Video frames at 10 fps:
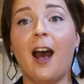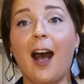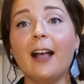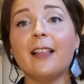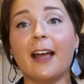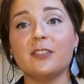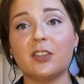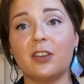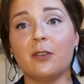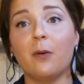I'll
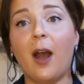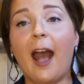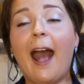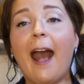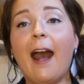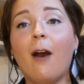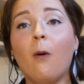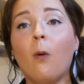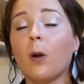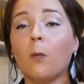ask you,
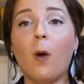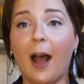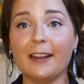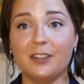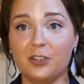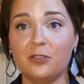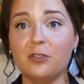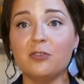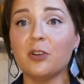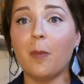how or why did you
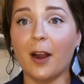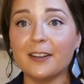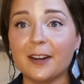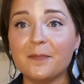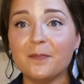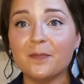choose your partner?